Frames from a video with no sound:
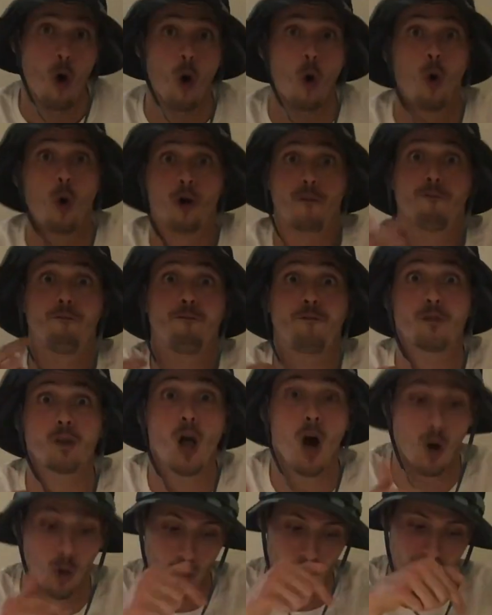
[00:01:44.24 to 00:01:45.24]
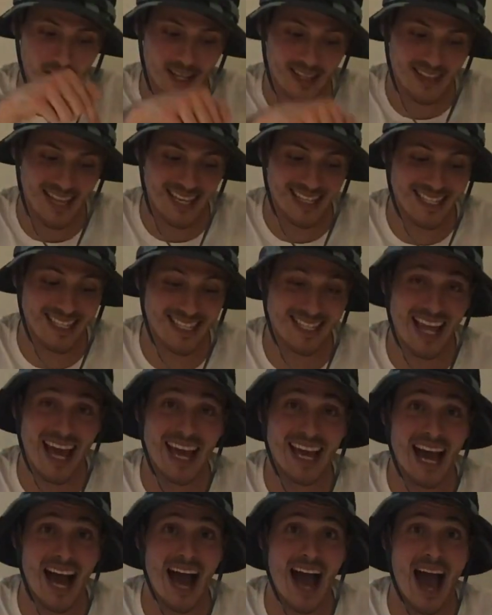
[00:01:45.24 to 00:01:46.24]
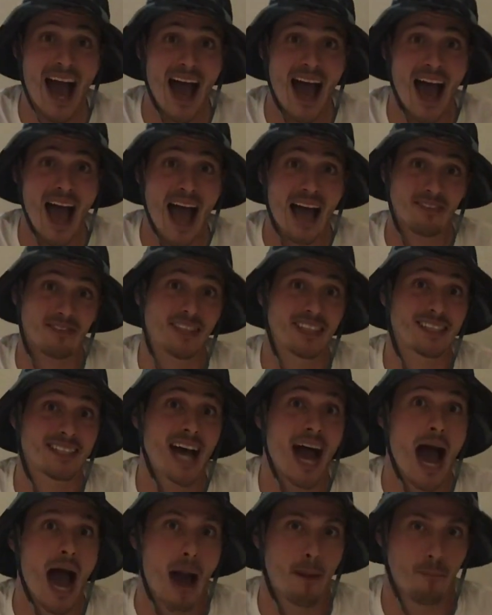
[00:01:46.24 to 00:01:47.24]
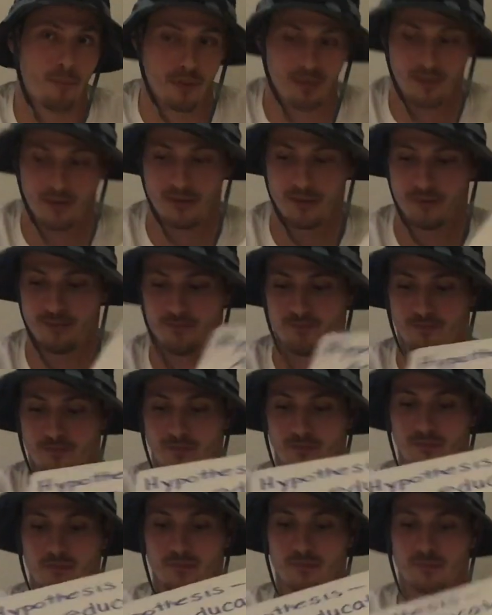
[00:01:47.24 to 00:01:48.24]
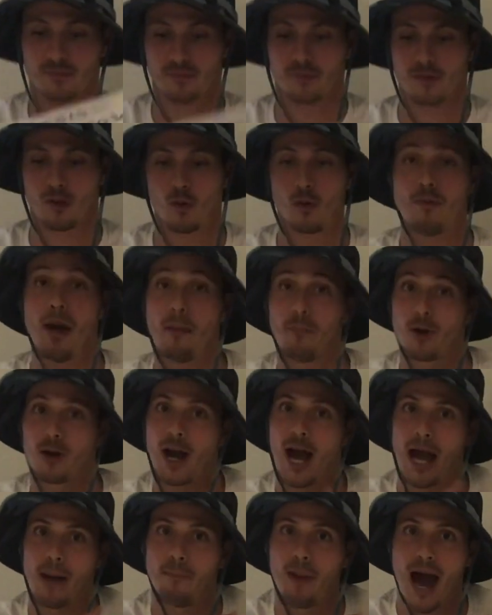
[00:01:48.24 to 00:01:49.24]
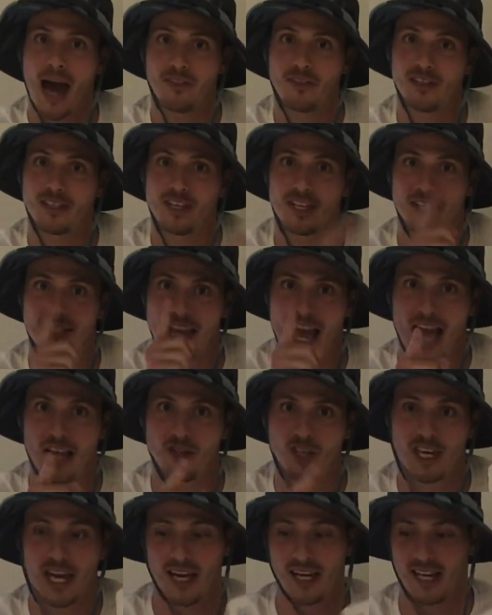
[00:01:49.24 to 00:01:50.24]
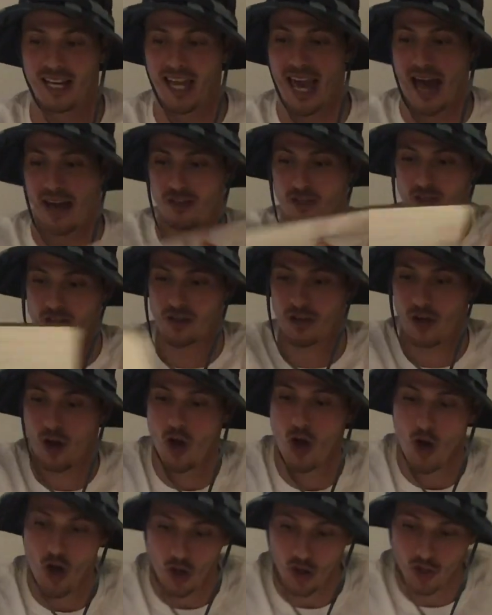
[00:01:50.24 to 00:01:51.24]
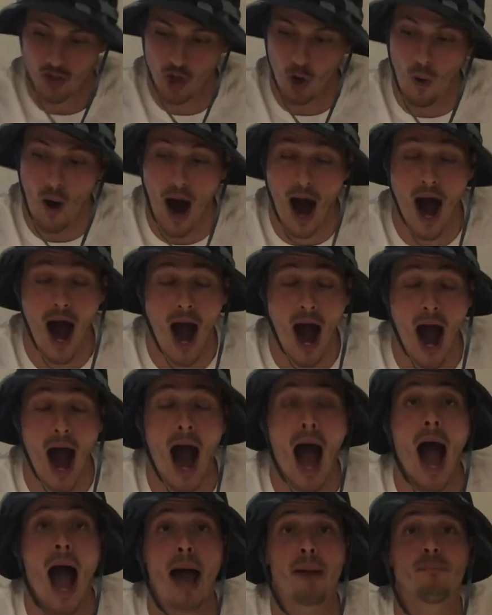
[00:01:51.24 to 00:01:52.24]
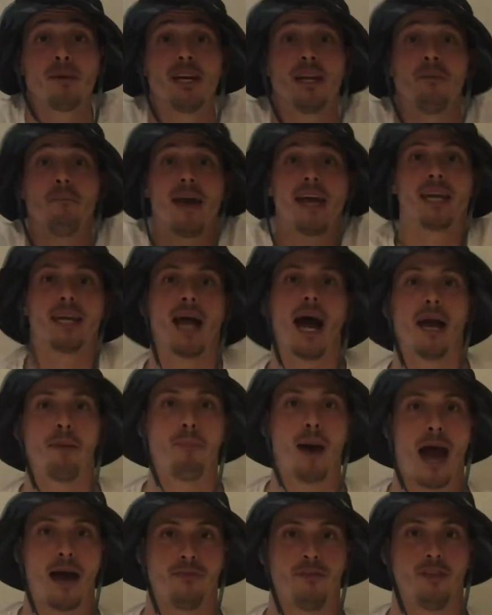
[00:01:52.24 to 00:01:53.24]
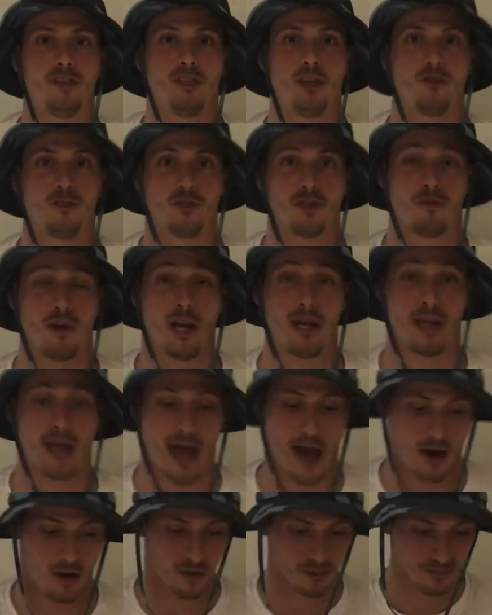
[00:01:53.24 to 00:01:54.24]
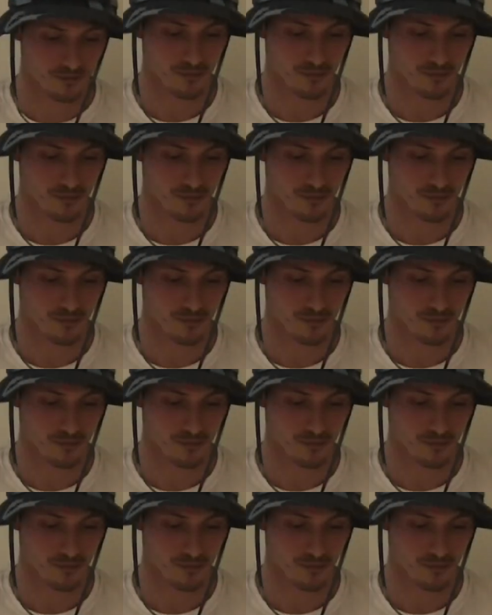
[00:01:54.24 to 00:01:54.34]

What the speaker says: or float, they stay at the top. Remember, hypothesis, educated guess. So, I'm going to make a hypothesis right now.